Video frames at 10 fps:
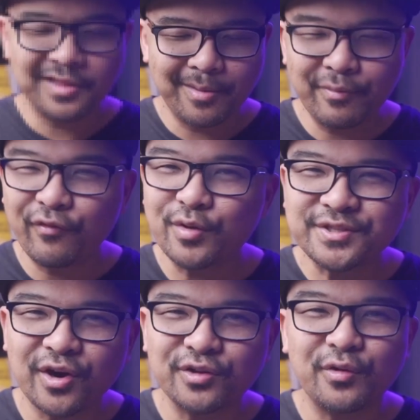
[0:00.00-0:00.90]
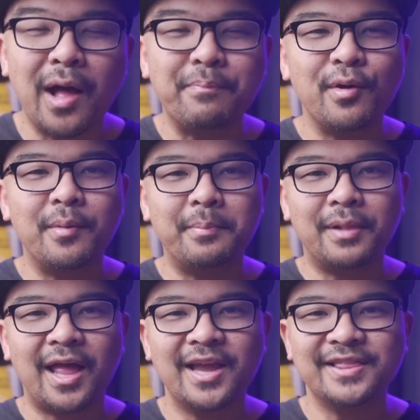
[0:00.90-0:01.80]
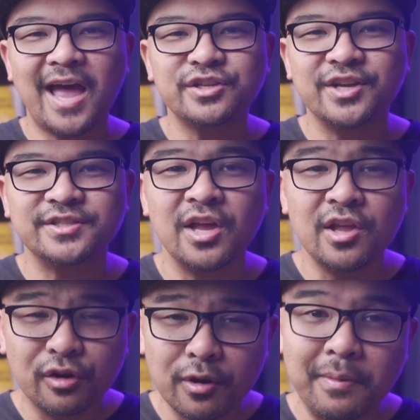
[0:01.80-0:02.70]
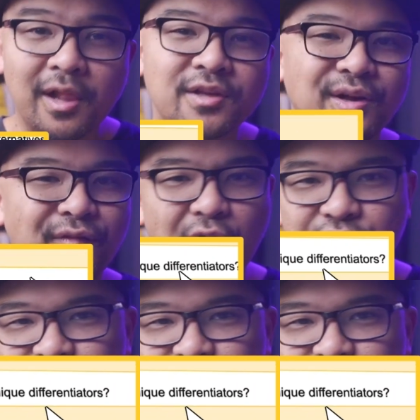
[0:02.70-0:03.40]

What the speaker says: Before we start, to help you apply Danchez's 3 pillars of audience